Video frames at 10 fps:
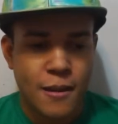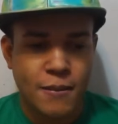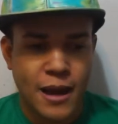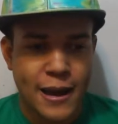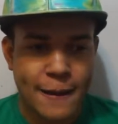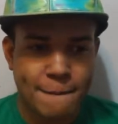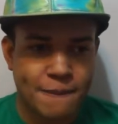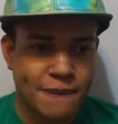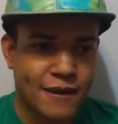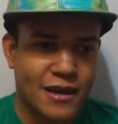But
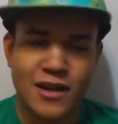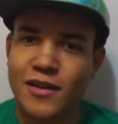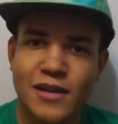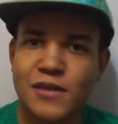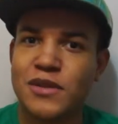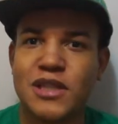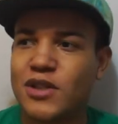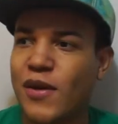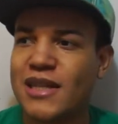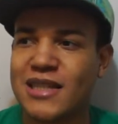you know, it was
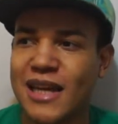just crazy.